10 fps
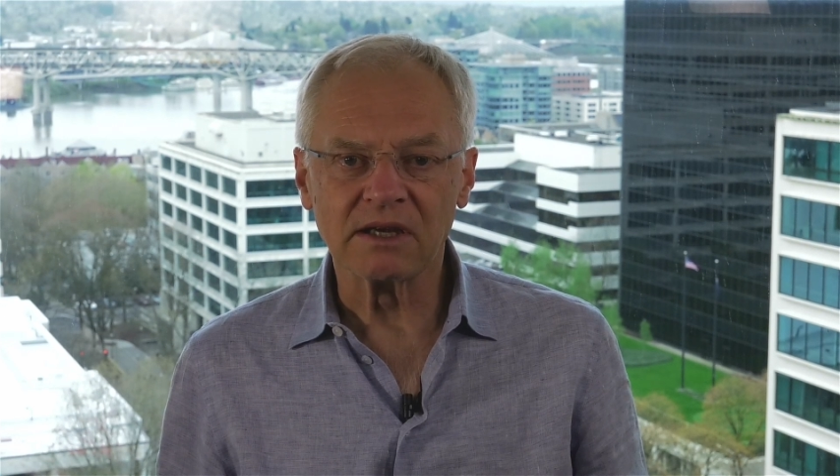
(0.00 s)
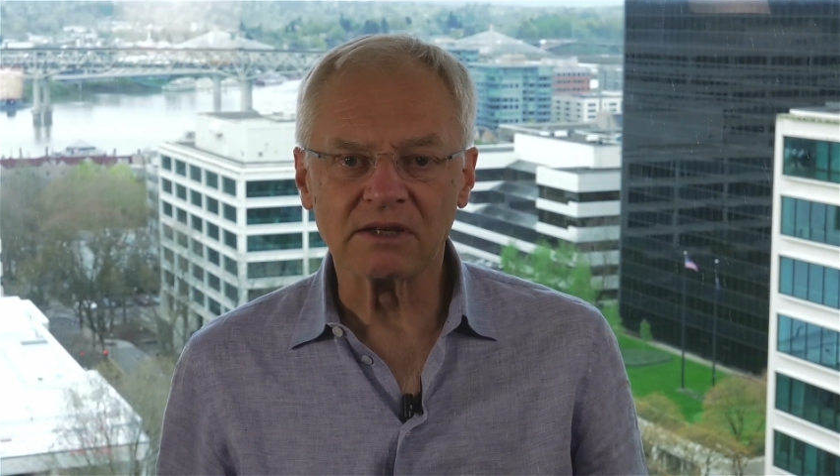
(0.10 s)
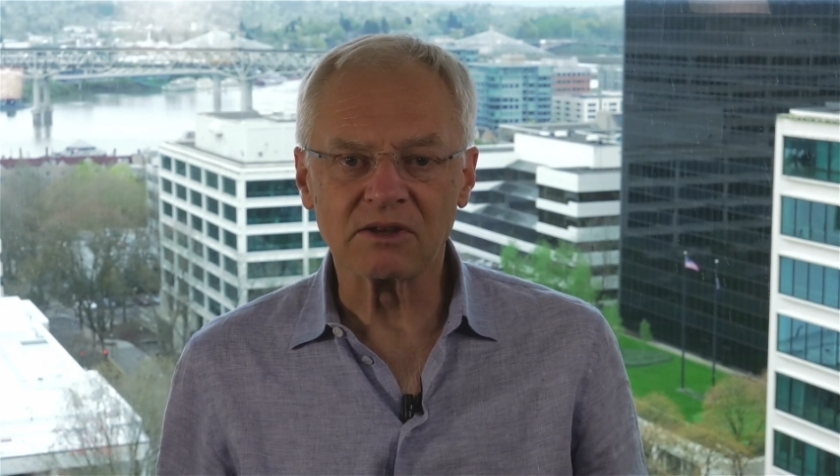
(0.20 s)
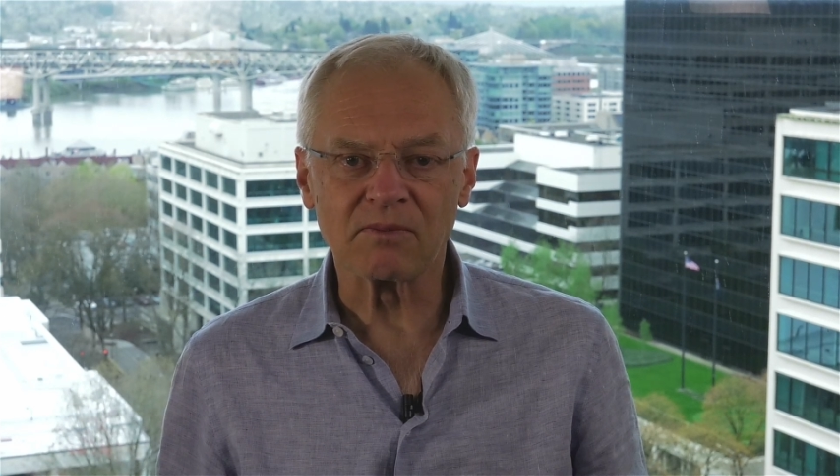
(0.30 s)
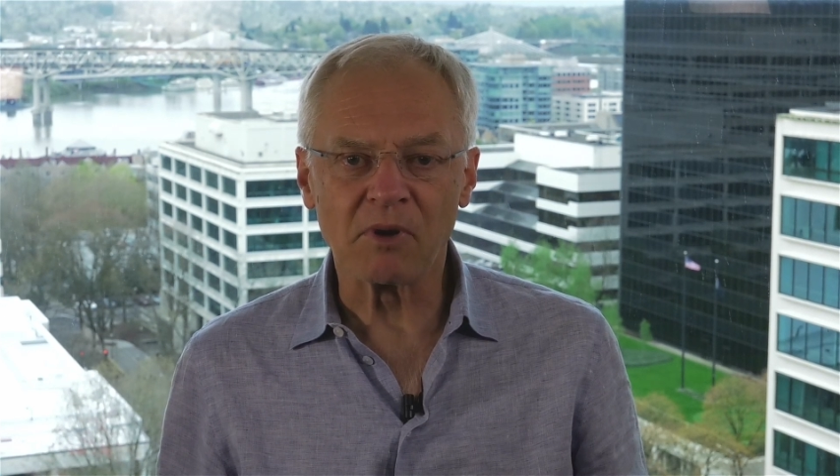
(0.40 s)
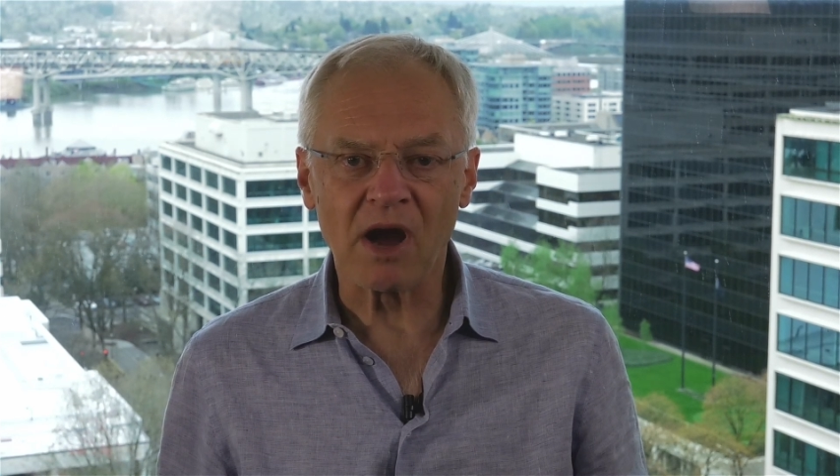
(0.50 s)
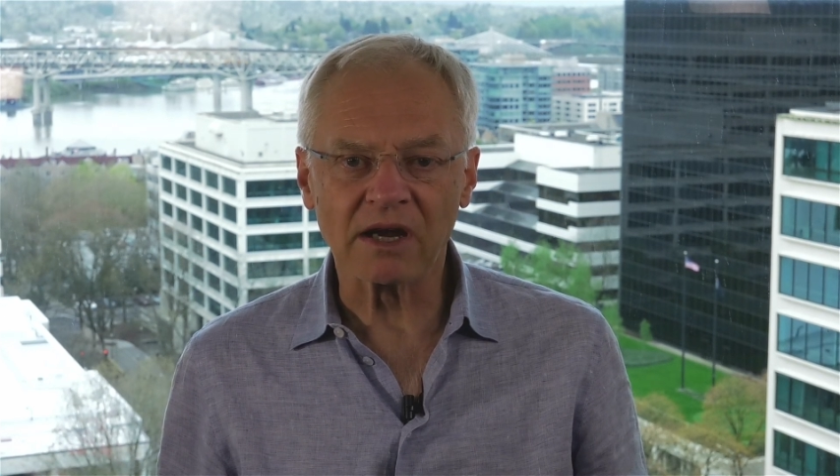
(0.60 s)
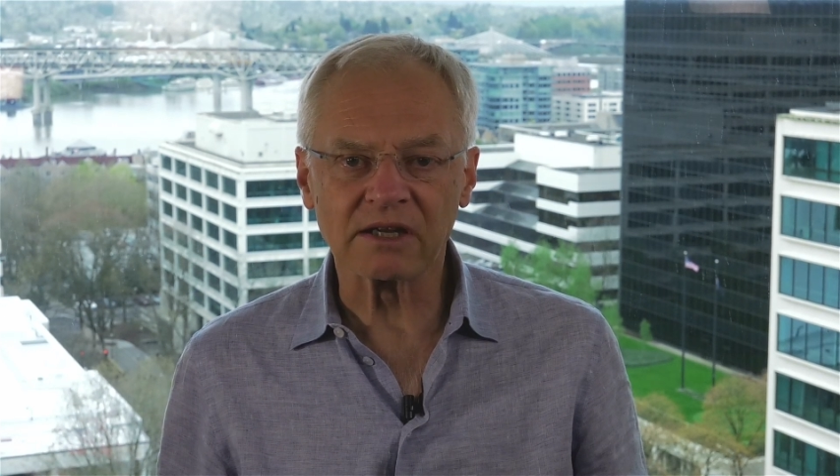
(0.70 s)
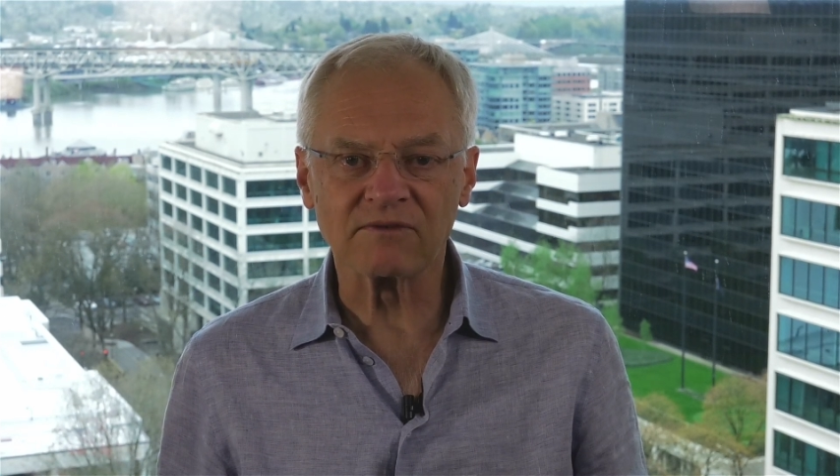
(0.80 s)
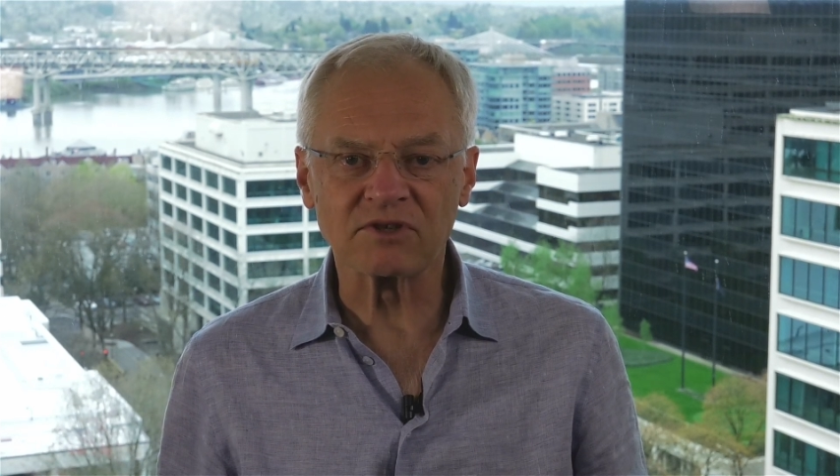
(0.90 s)
into the
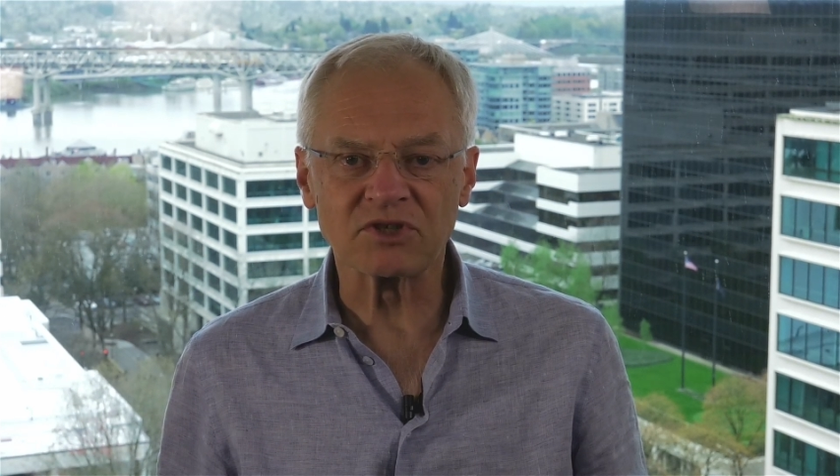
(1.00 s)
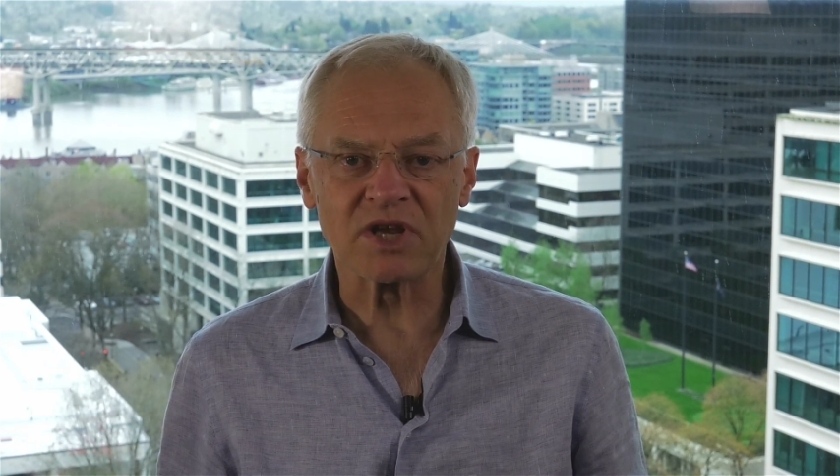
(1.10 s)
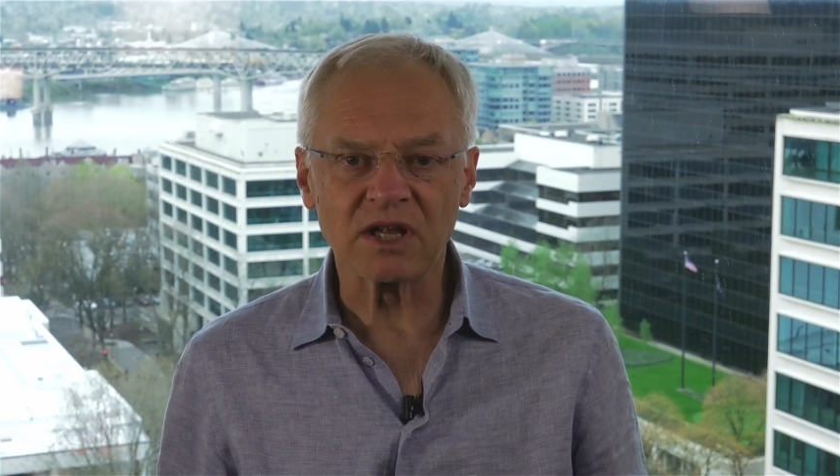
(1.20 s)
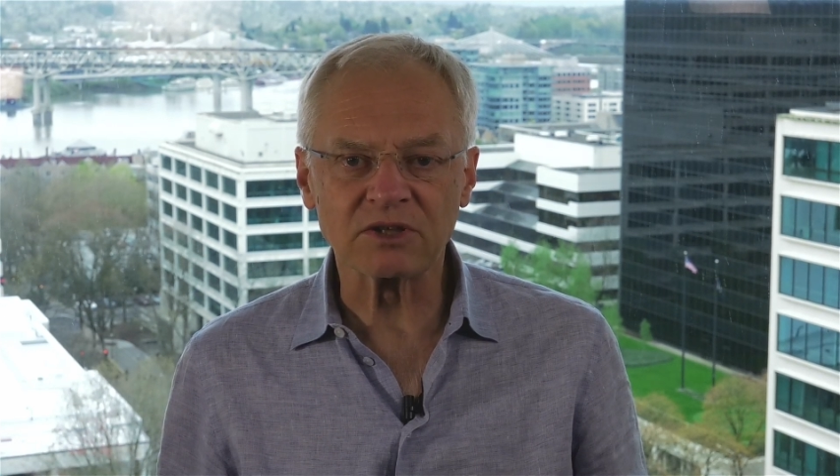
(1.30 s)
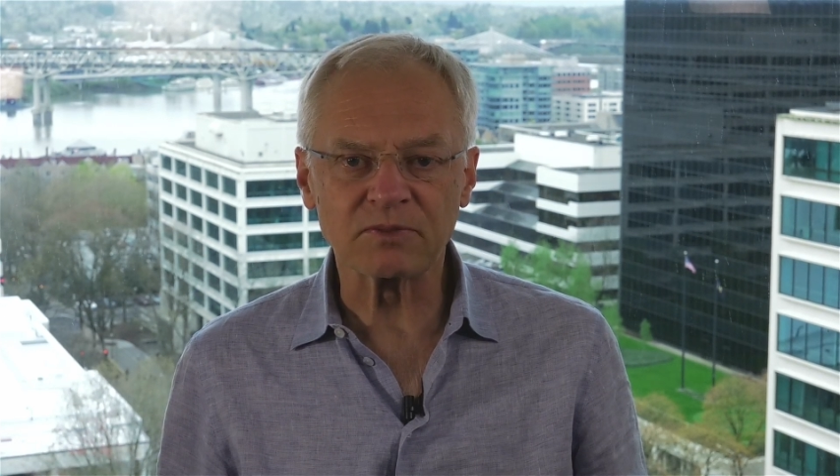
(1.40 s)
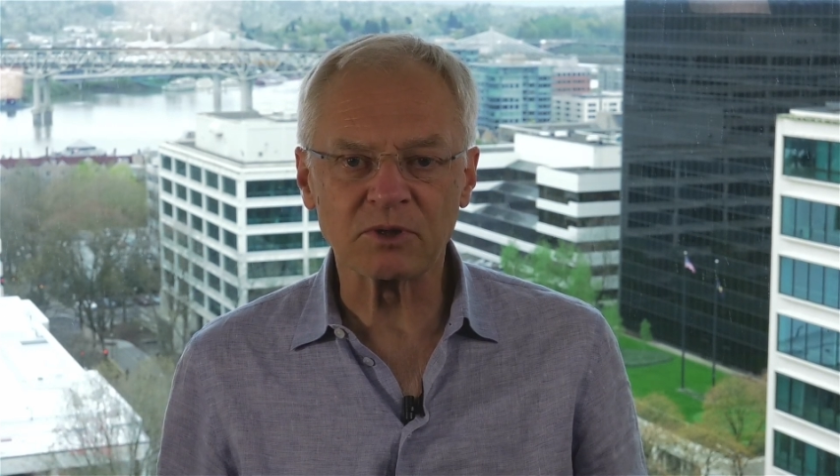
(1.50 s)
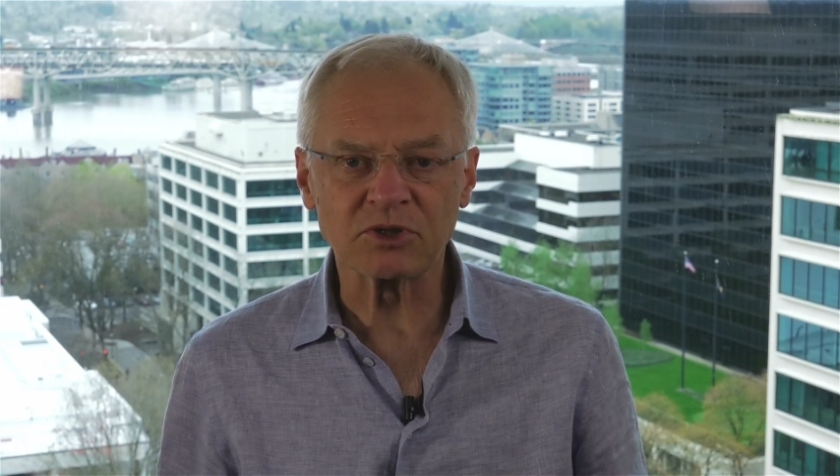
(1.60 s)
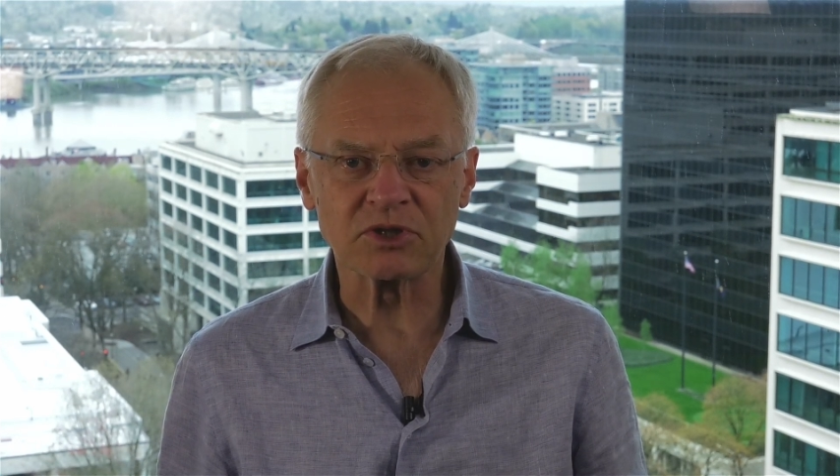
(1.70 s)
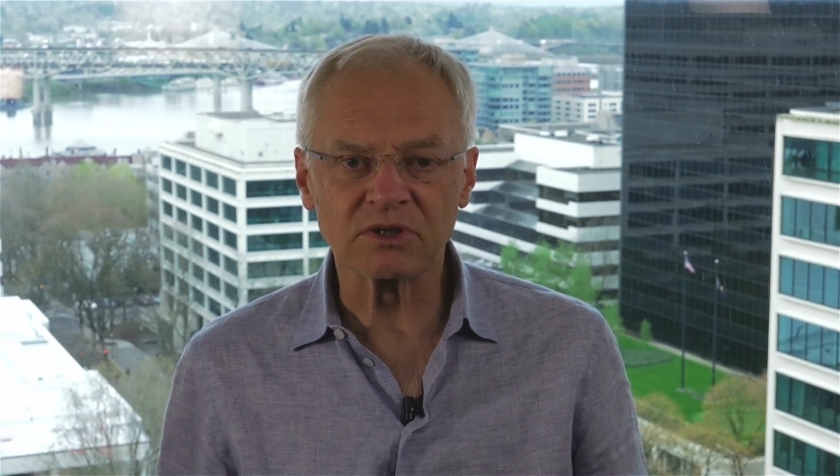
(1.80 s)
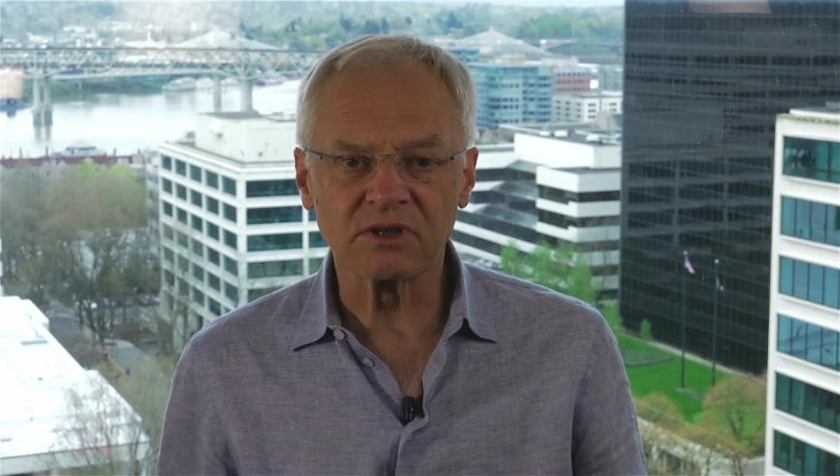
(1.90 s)
pocket of a
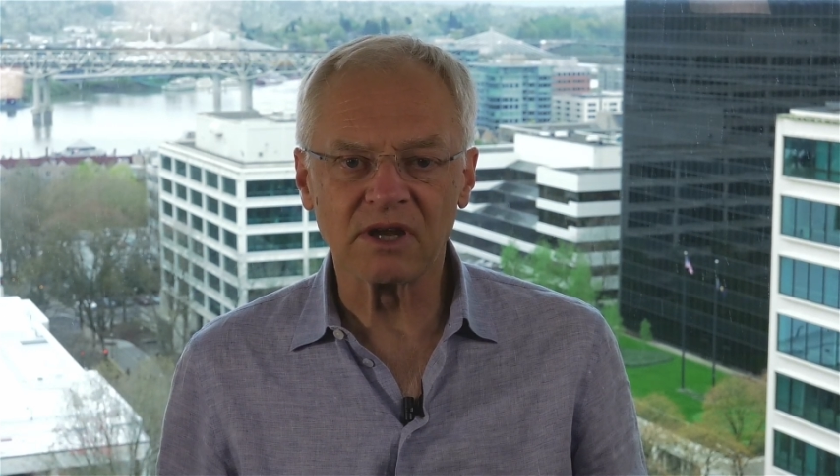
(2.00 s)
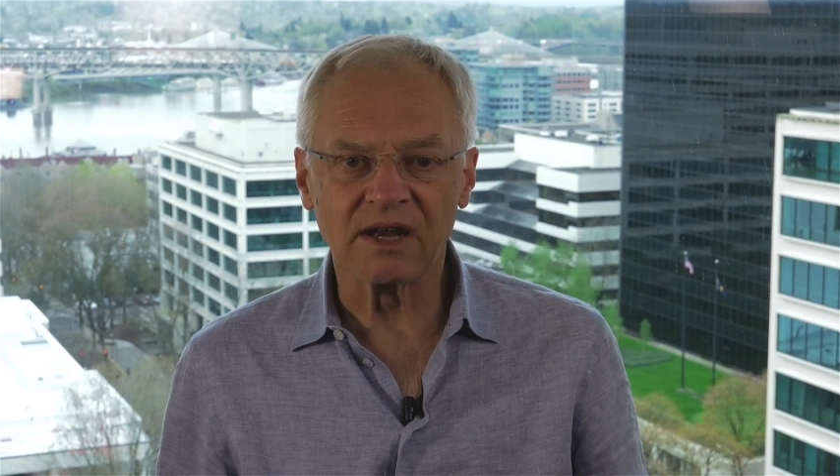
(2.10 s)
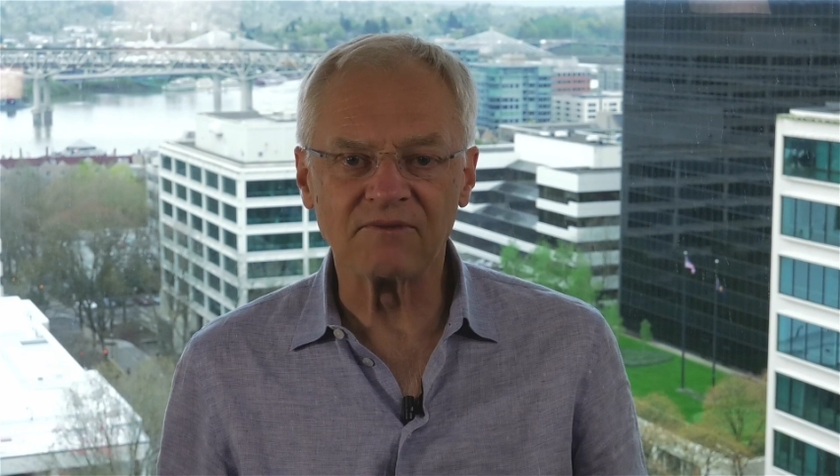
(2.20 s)
salesperson,